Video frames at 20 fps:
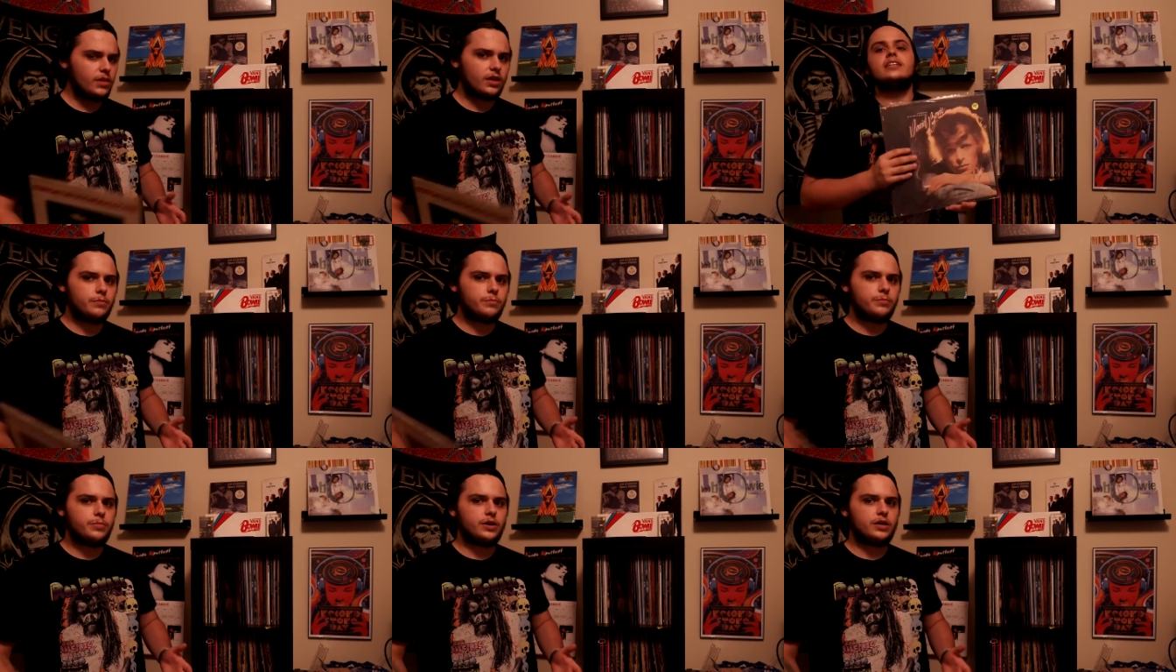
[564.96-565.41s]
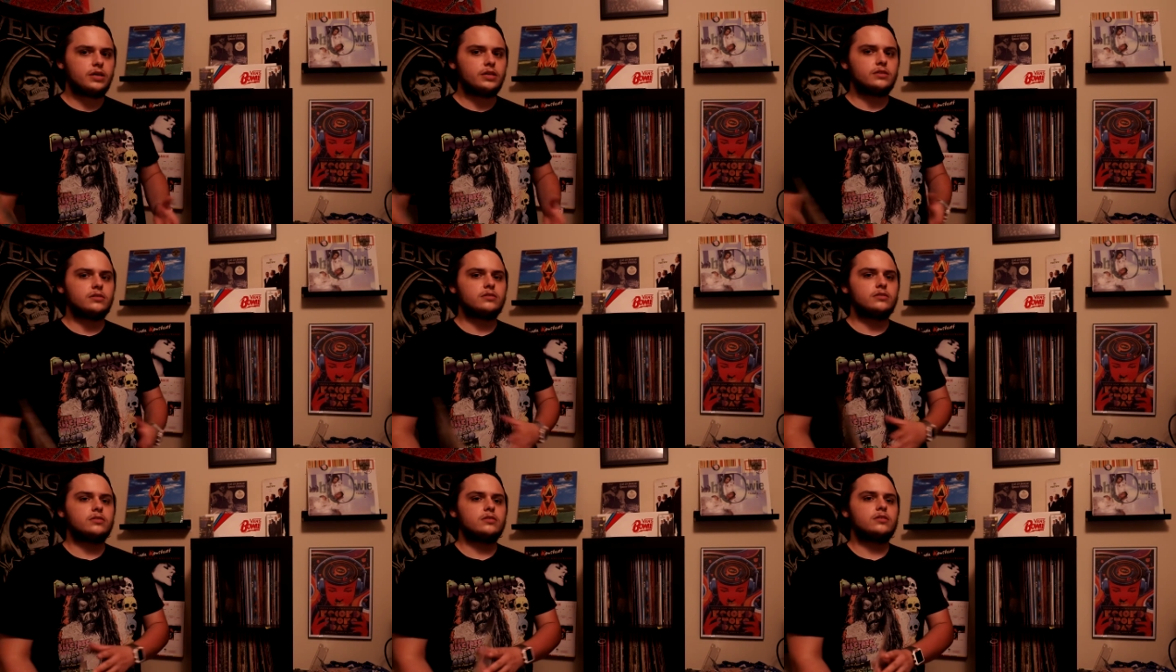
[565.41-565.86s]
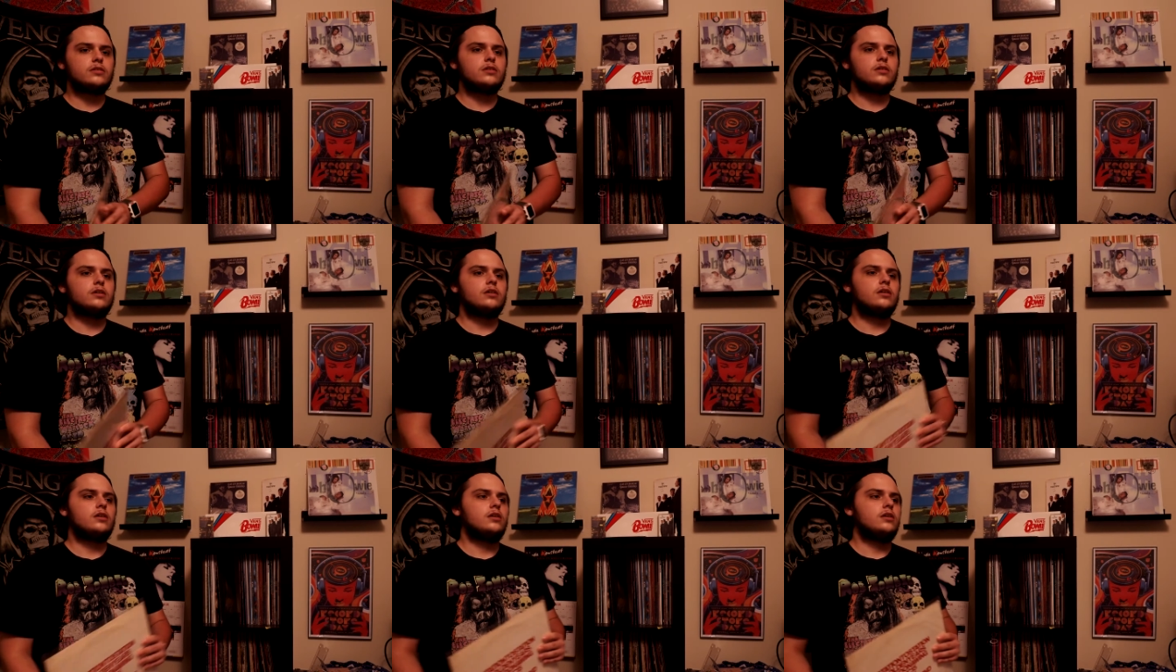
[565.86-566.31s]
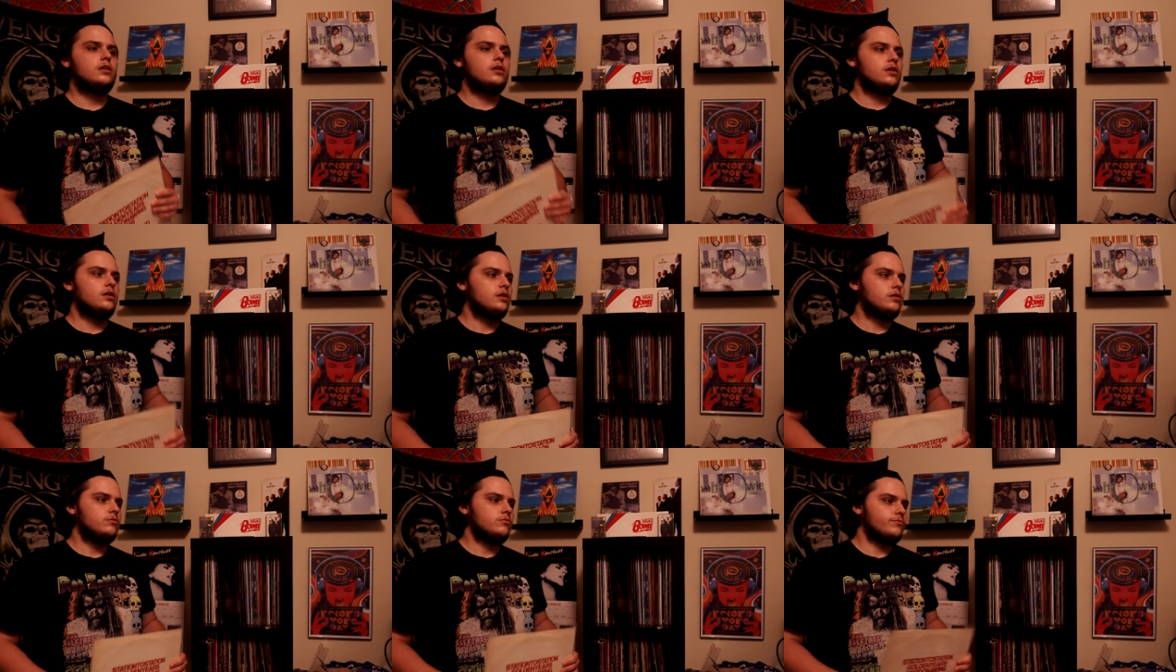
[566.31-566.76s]
But
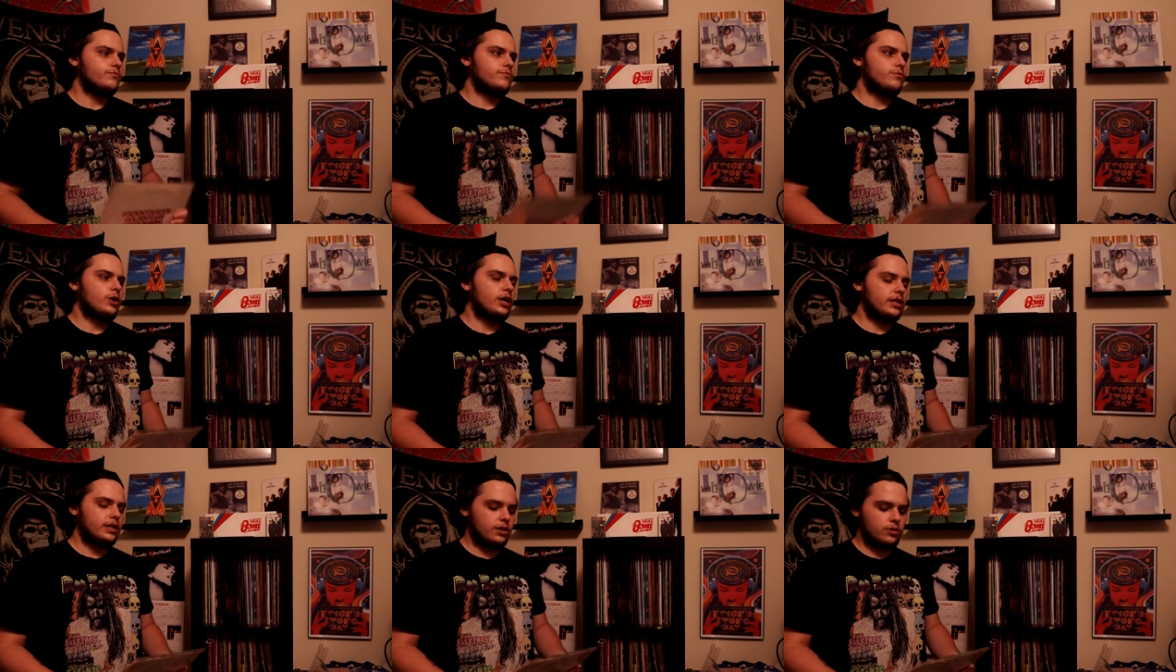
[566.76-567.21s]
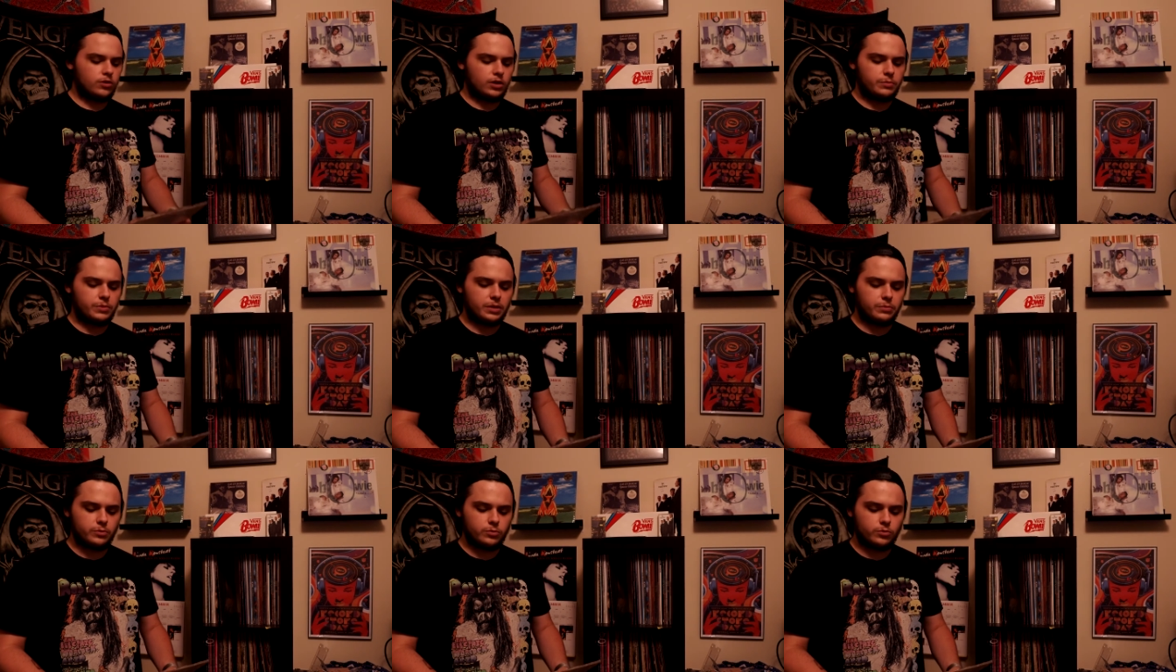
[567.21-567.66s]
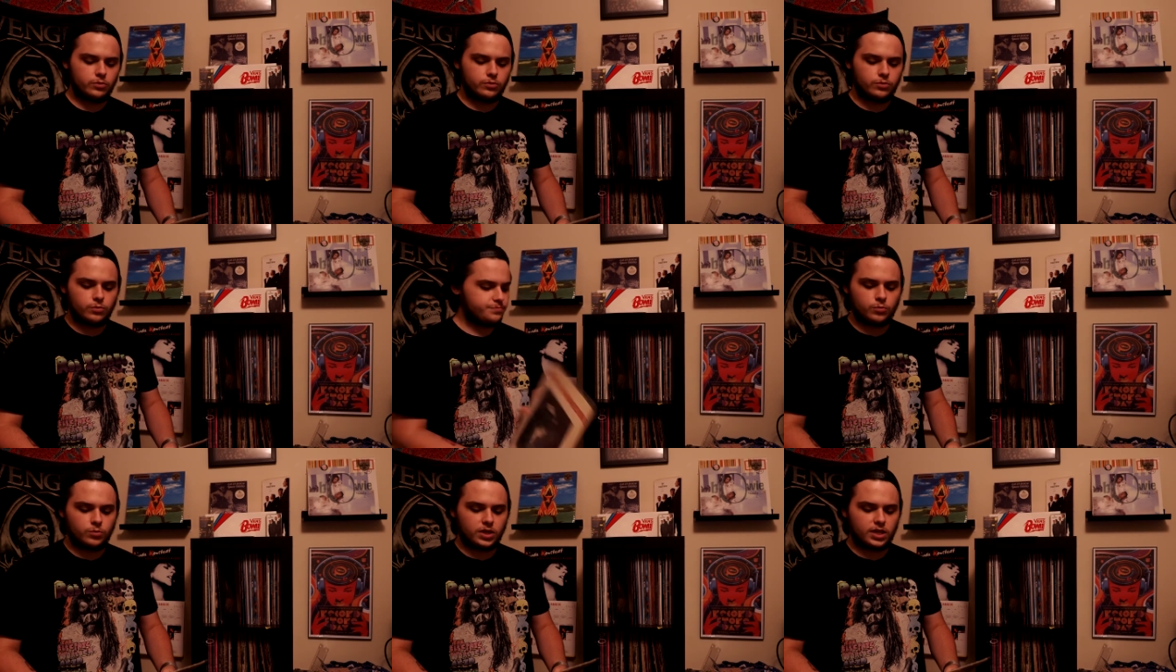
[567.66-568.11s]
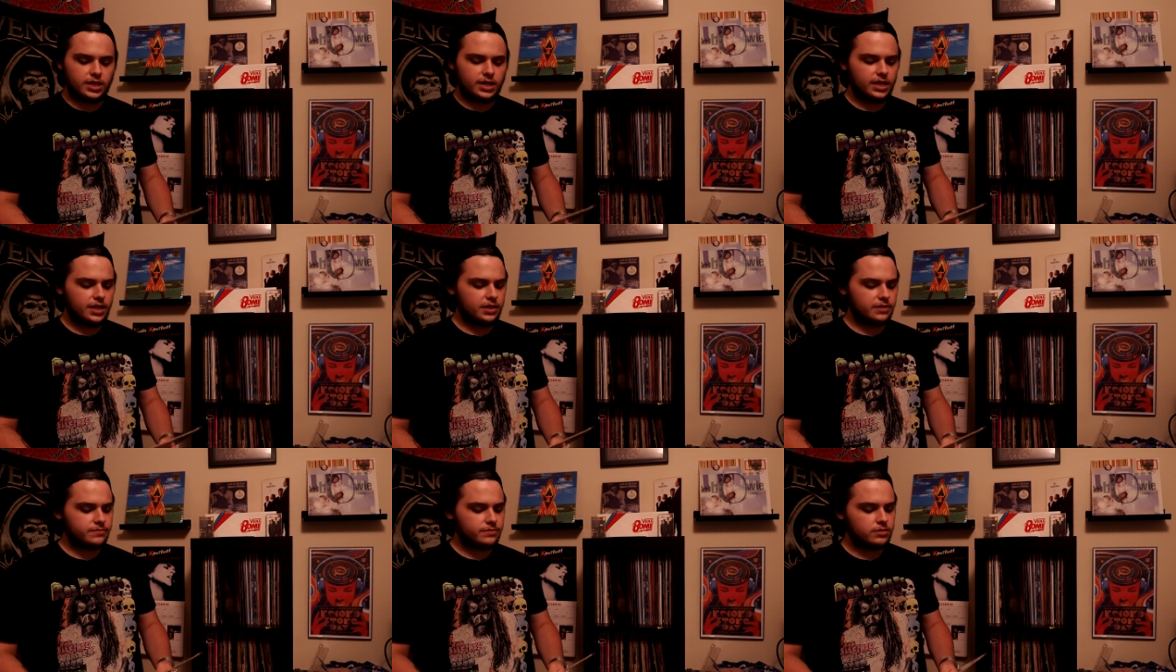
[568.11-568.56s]
for right now, I'm happy with what I
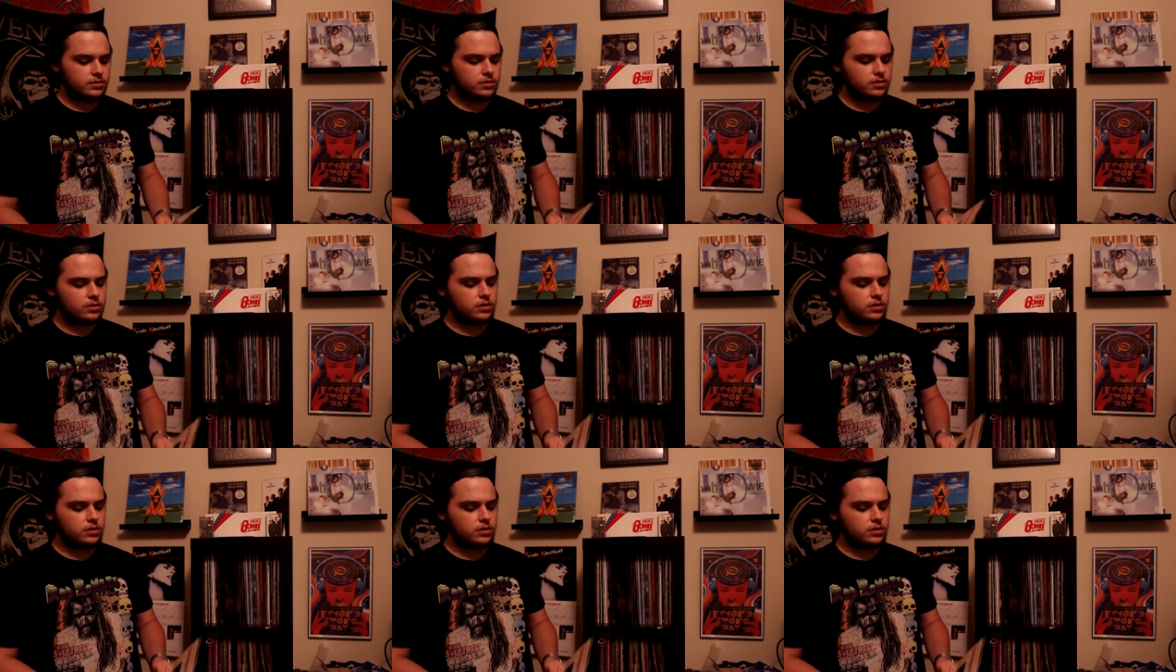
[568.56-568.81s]
have.